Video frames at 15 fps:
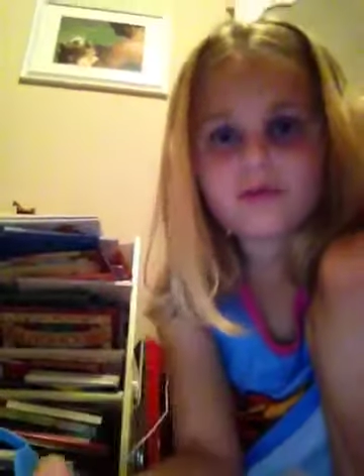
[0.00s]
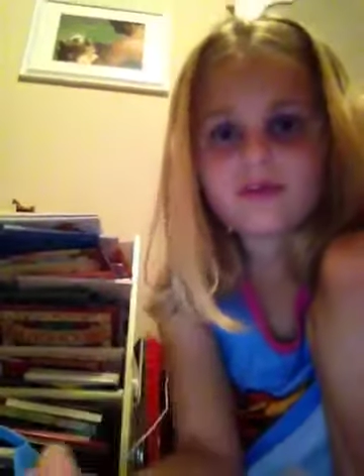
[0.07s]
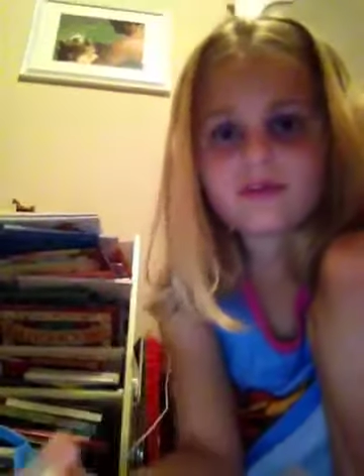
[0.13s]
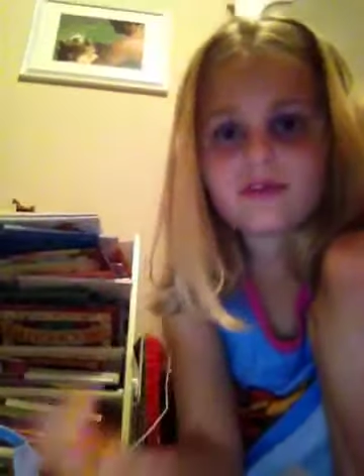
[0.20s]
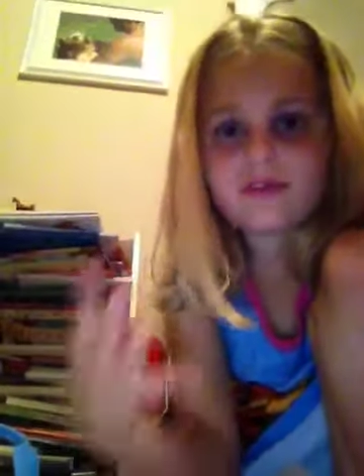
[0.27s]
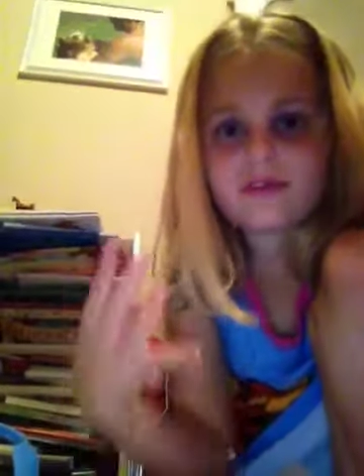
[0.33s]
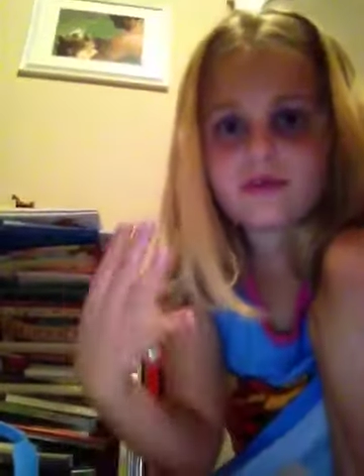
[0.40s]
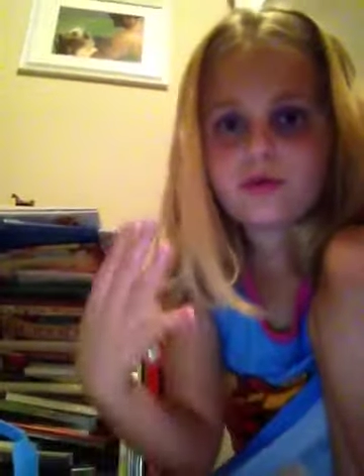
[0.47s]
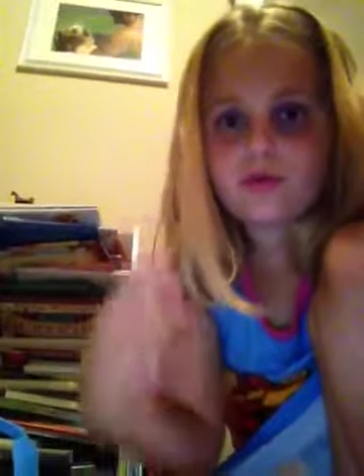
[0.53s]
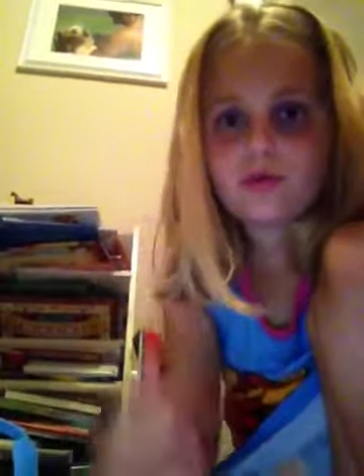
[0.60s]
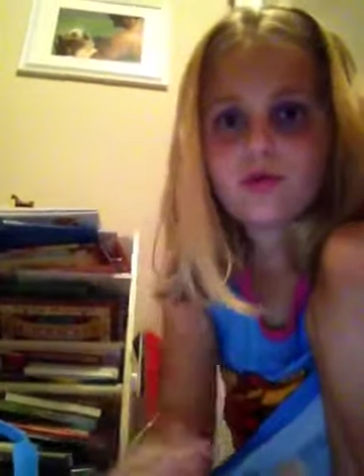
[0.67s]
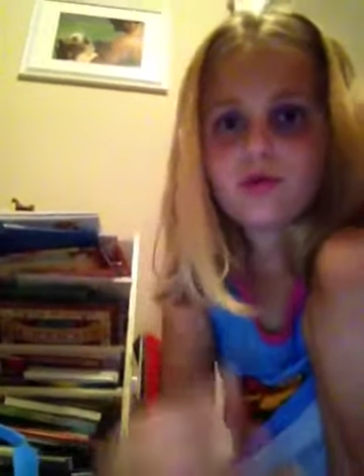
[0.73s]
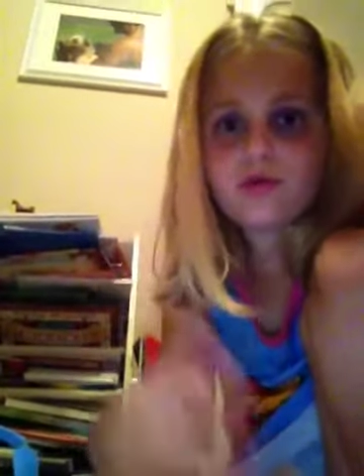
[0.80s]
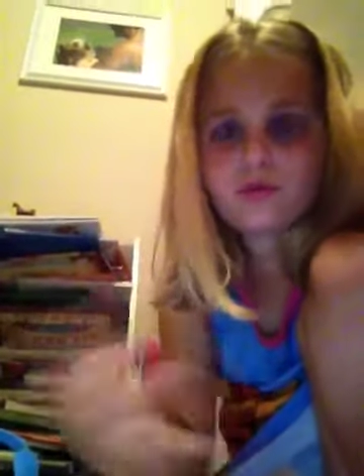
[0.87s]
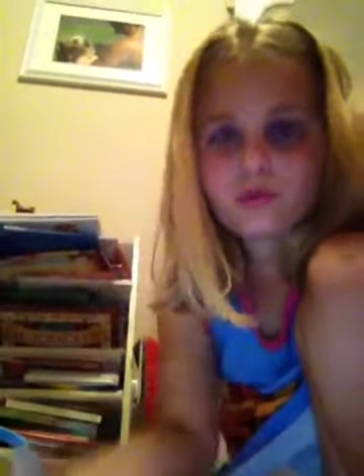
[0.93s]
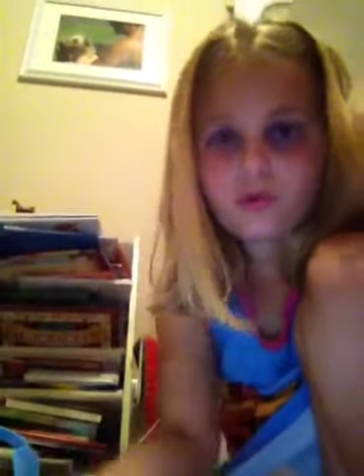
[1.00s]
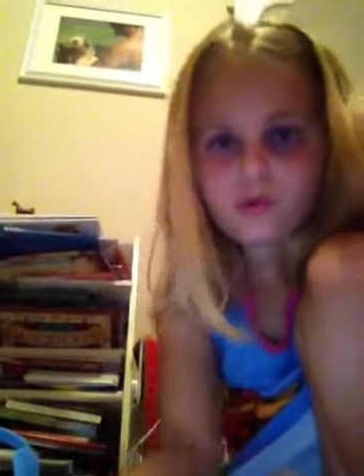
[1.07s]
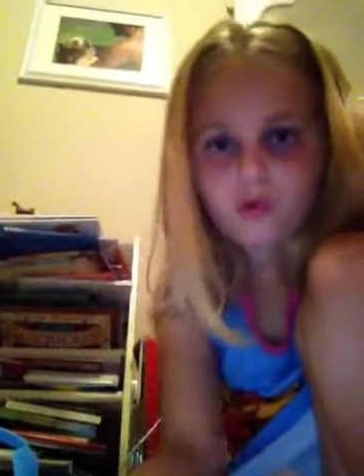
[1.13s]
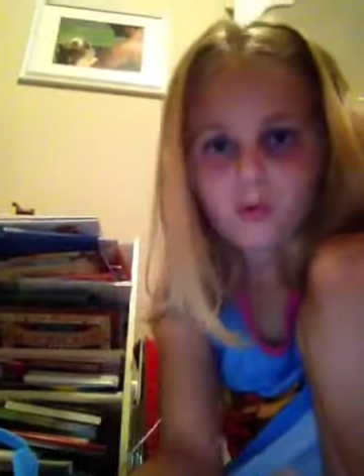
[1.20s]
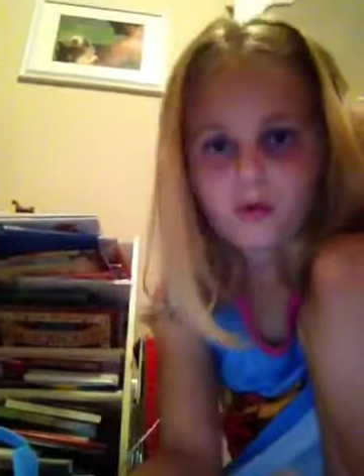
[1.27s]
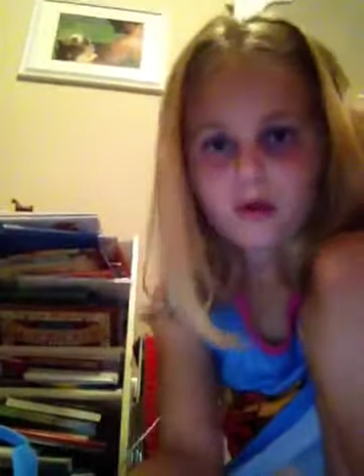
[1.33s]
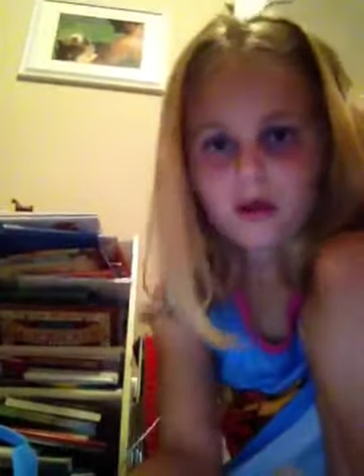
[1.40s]
This is
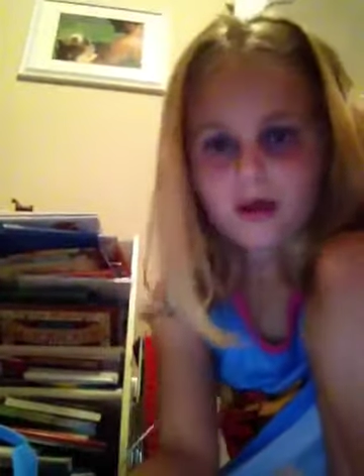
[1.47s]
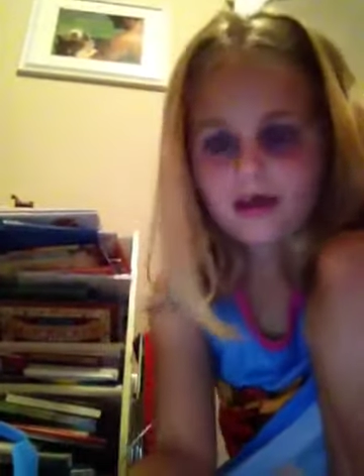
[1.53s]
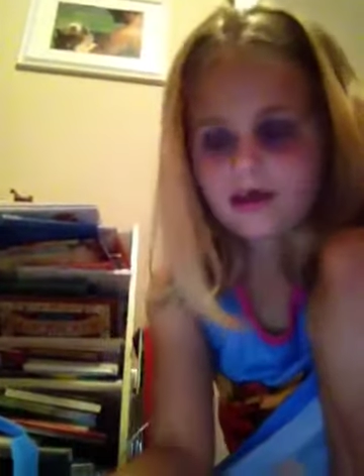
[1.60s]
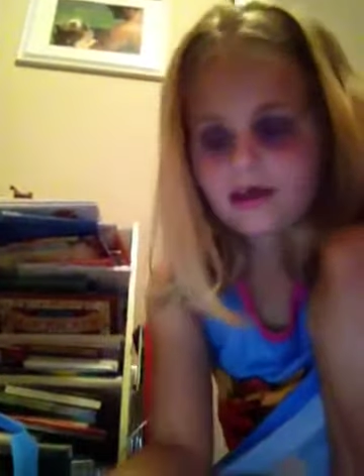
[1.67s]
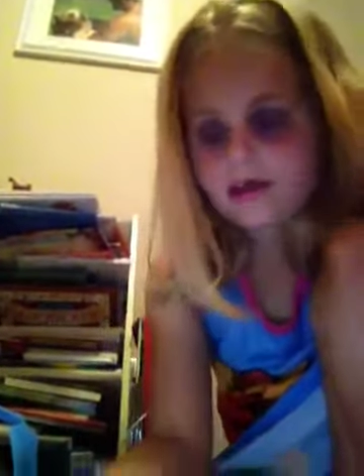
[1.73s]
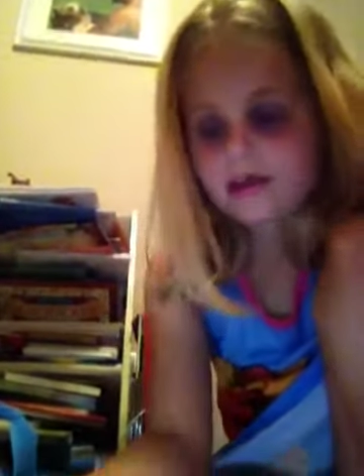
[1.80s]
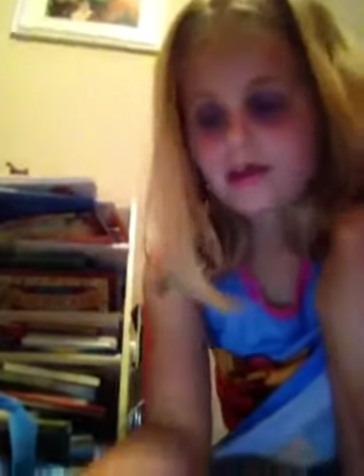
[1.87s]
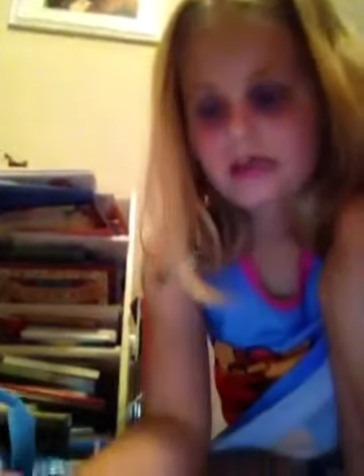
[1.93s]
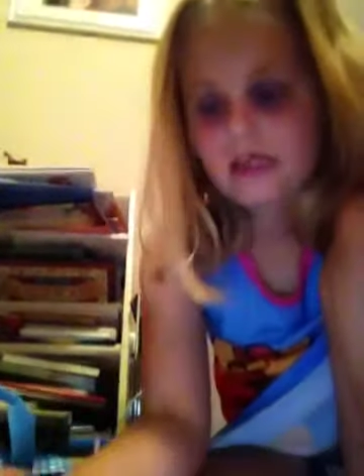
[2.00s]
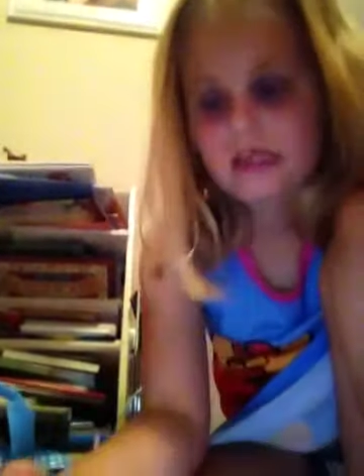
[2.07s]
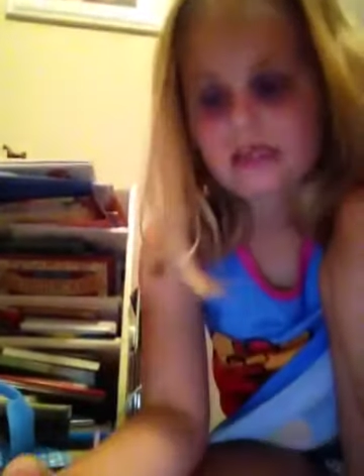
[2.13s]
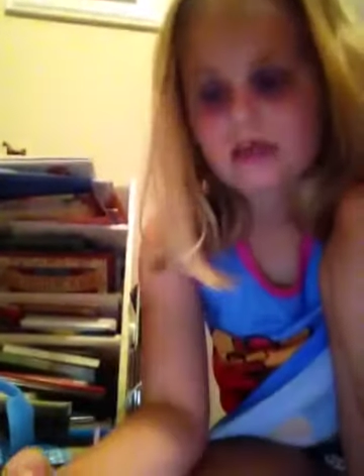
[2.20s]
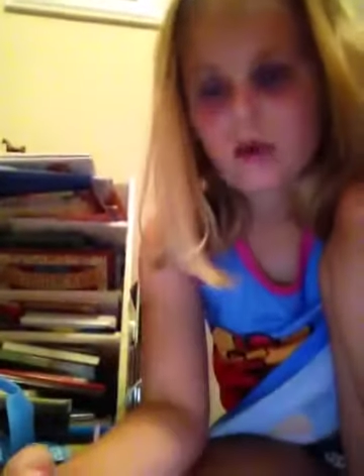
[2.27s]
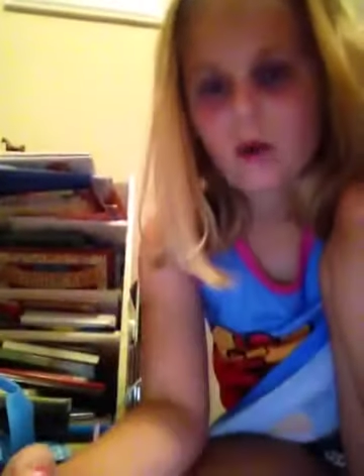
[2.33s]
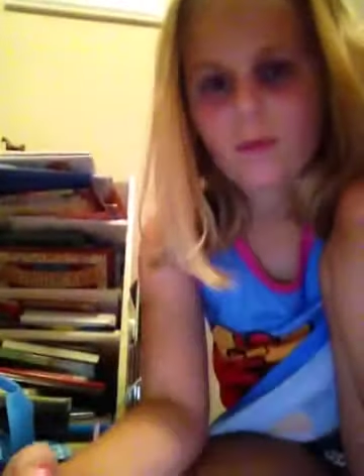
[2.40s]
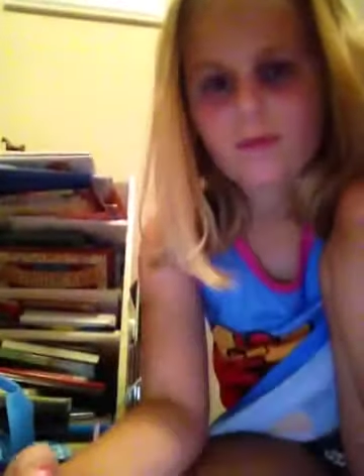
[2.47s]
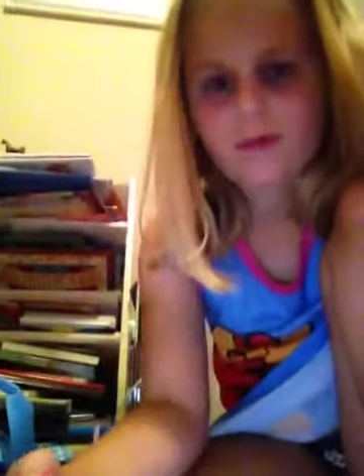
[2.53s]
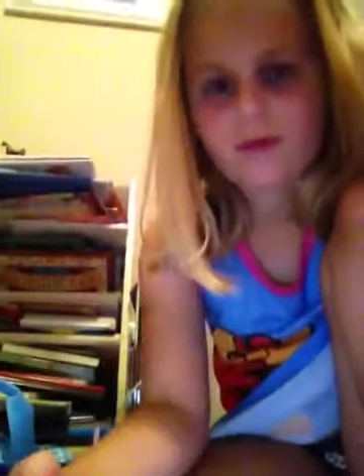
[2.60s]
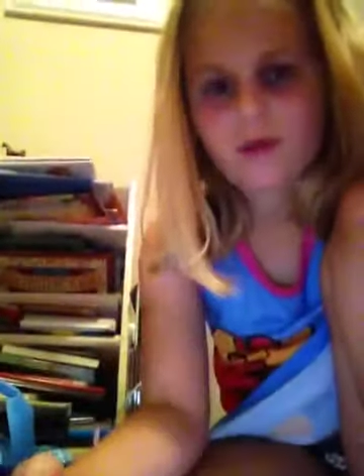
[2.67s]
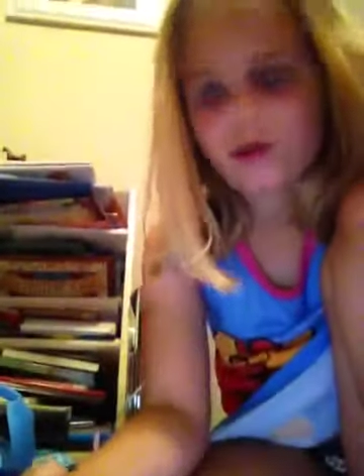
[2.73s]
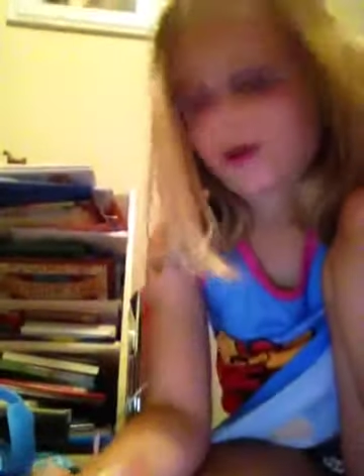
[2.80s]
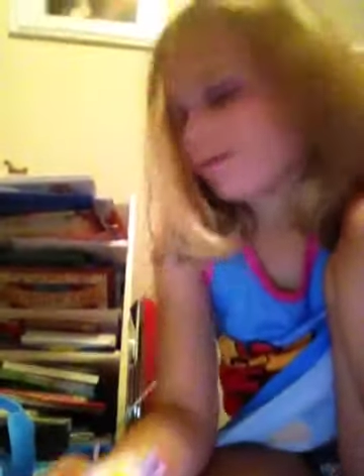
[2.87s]
YouTube. So, I'm
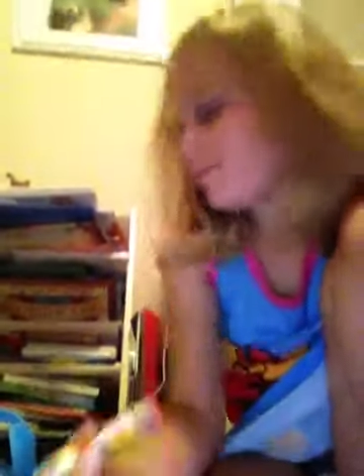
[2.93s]
so sorry.